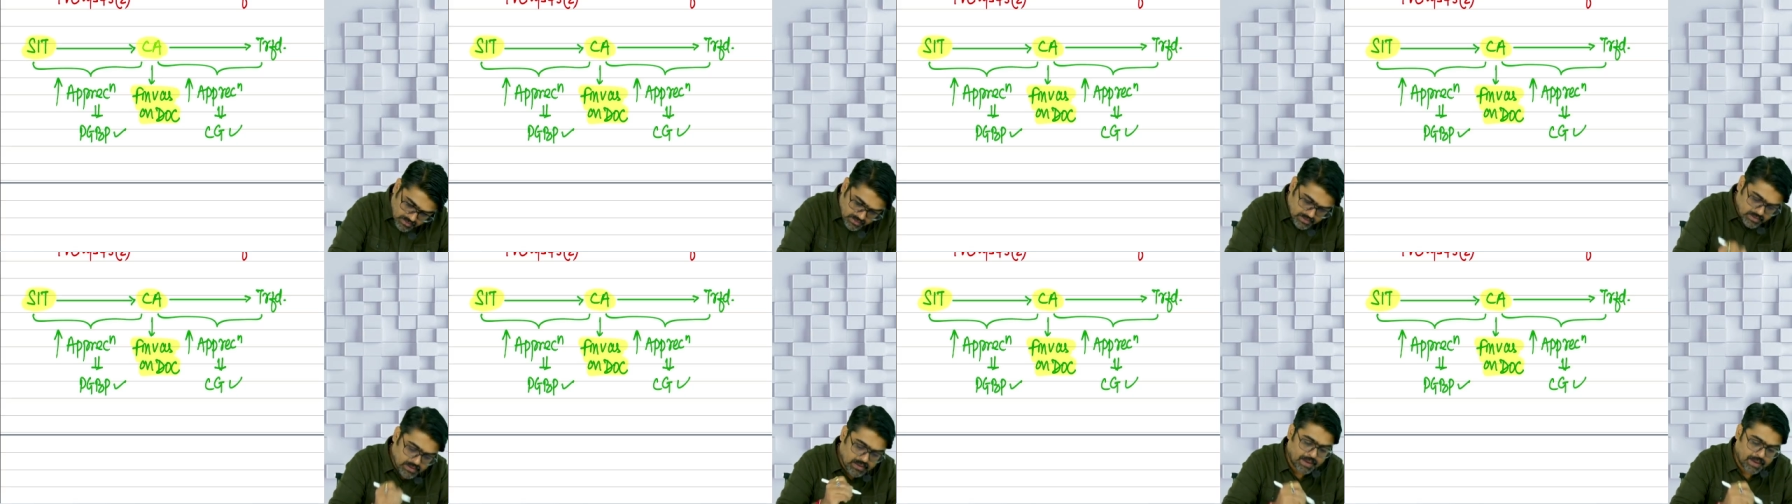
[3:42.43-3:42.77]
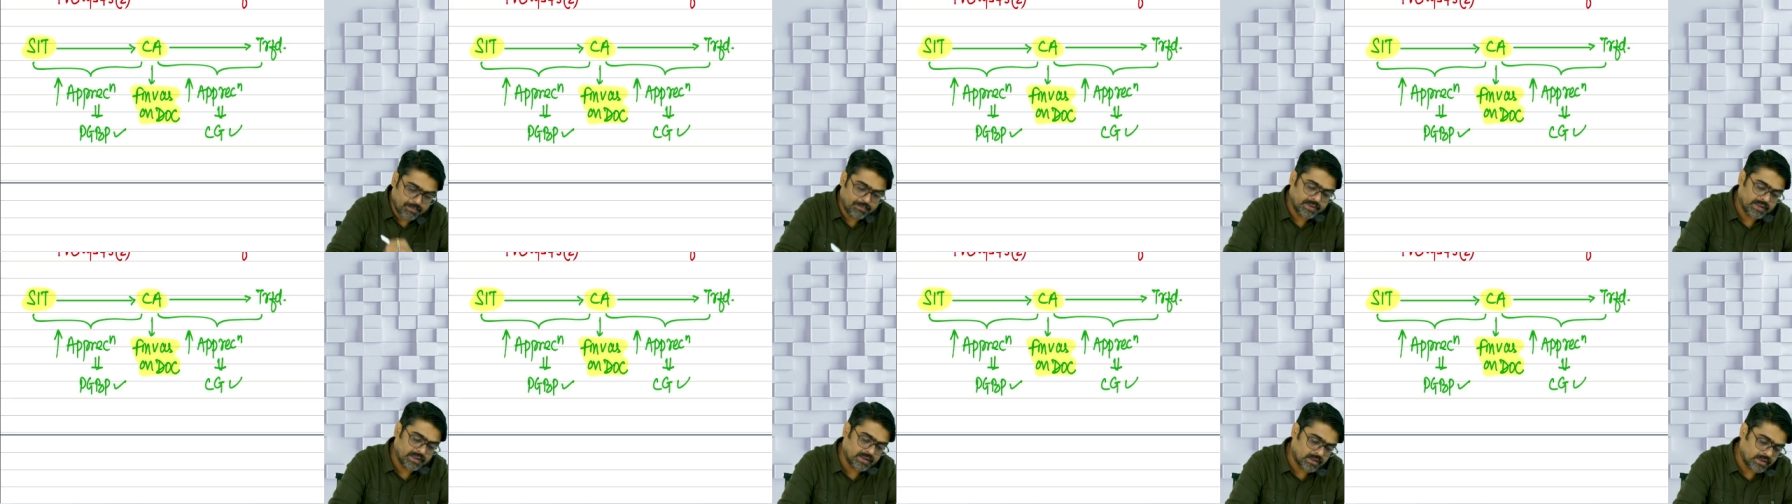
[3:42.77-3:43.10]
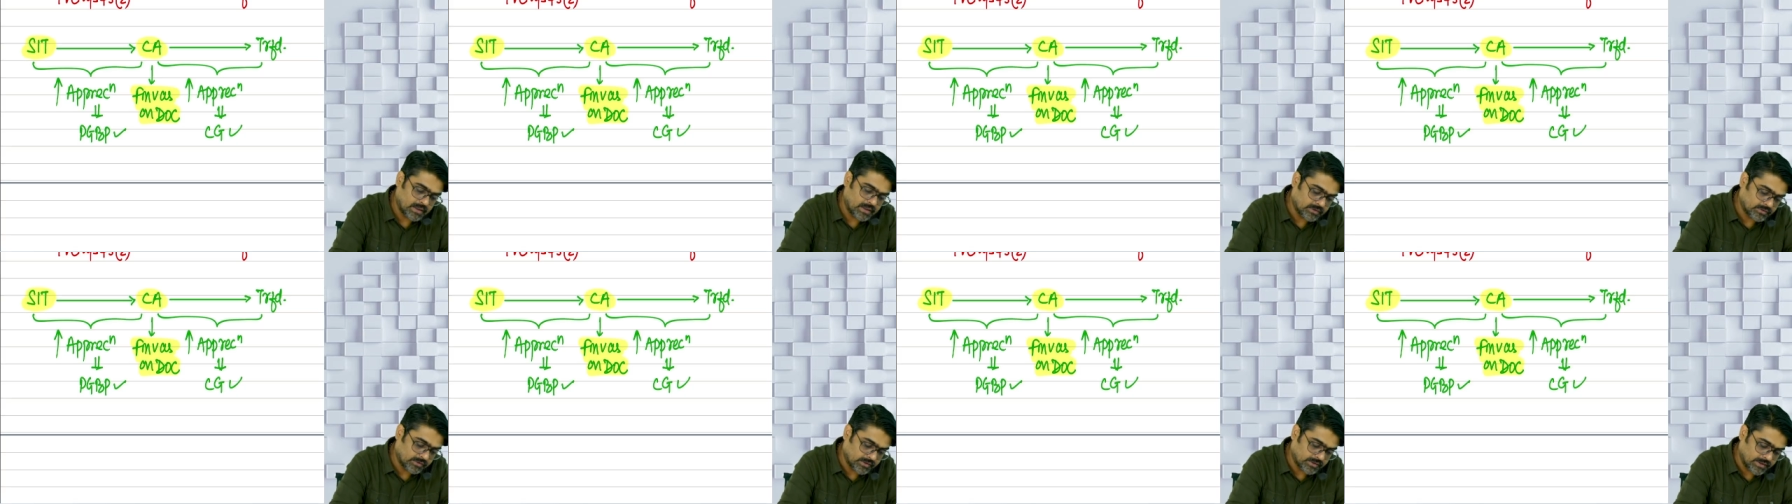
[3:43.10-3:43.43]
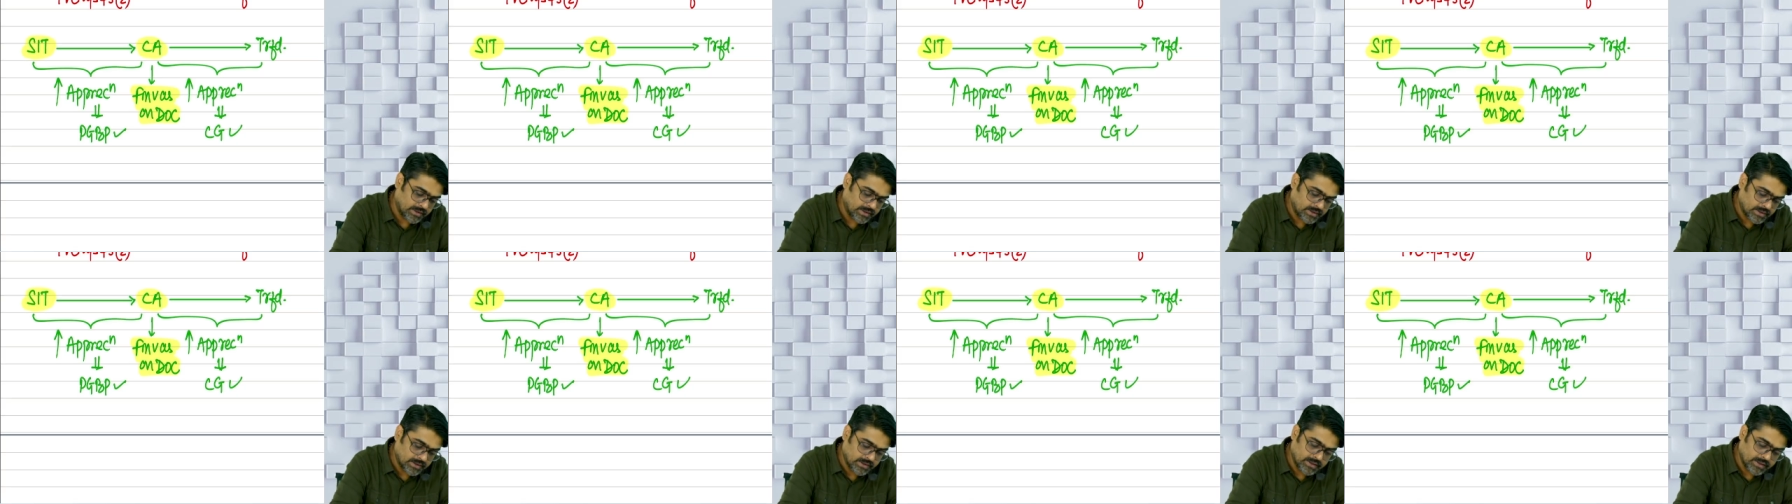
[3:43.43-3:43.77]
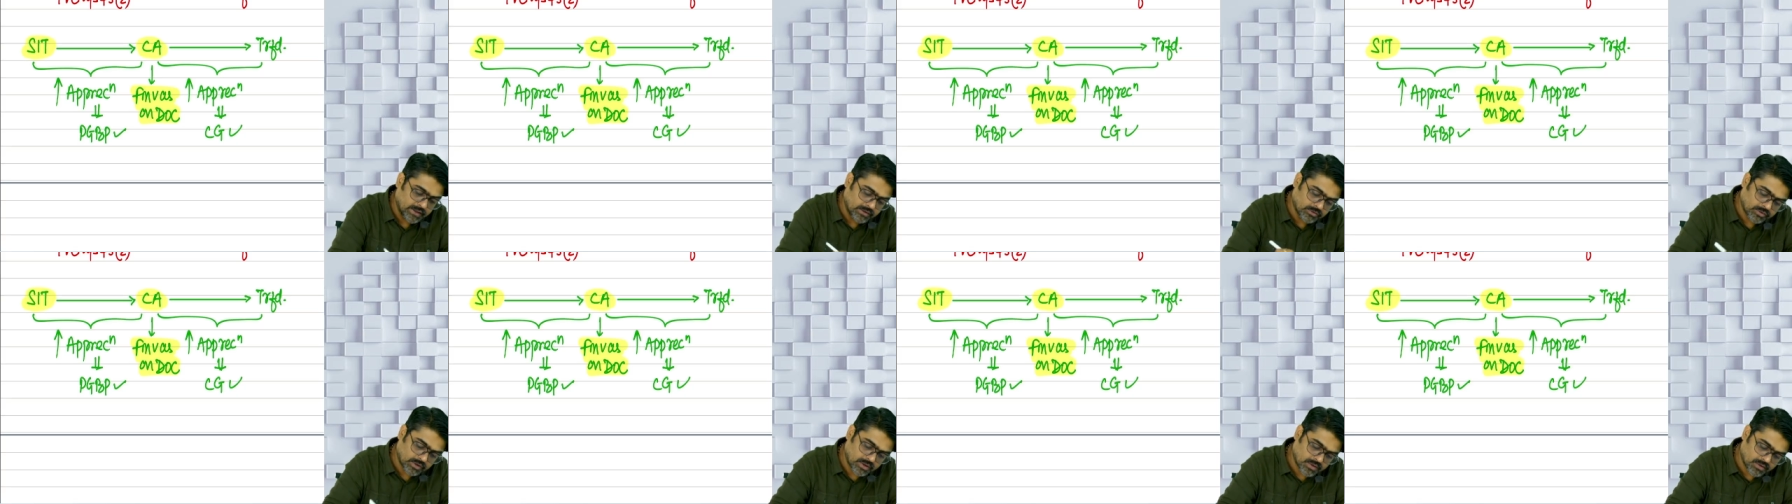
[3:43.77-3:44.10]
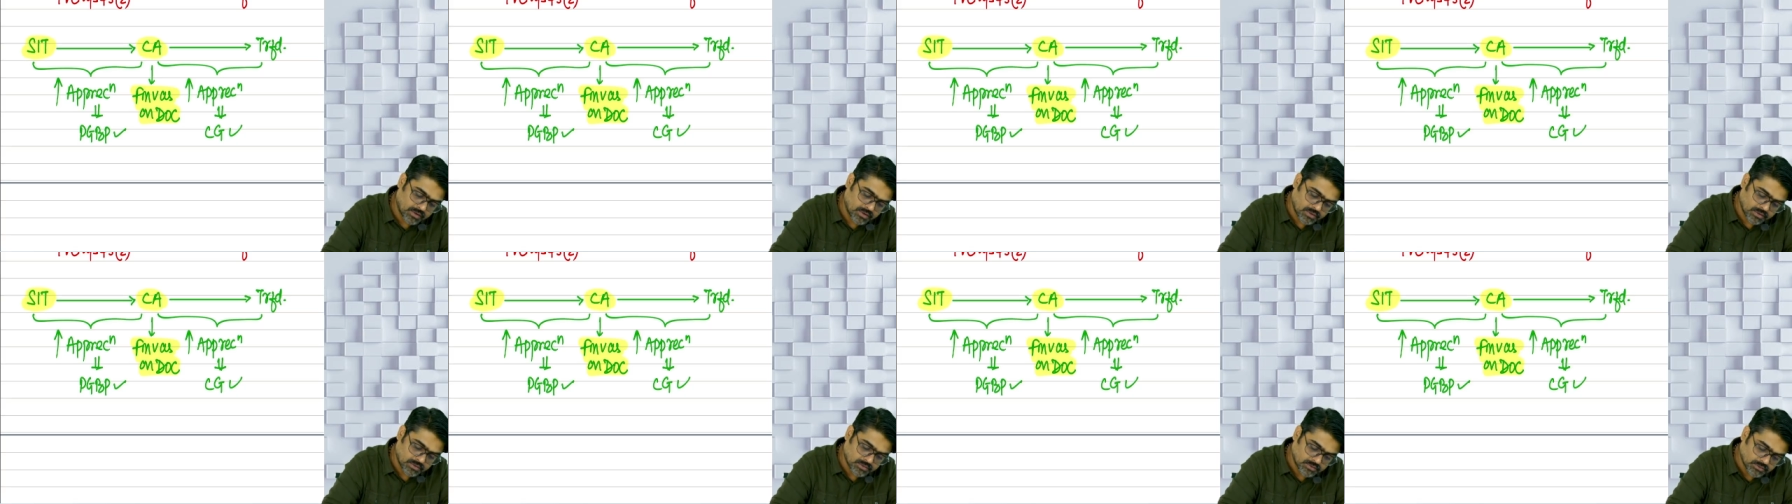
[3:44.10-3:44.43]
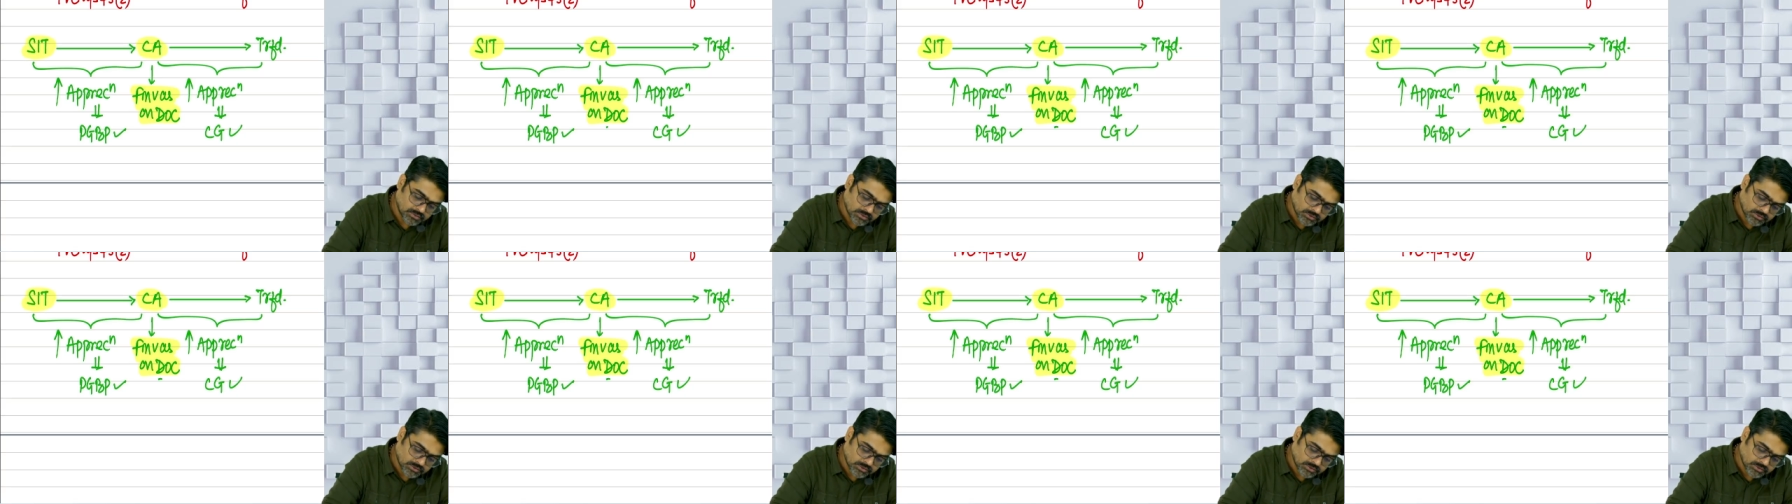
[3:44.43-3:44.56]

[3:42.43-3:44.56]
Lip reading: capital asset, yes or no?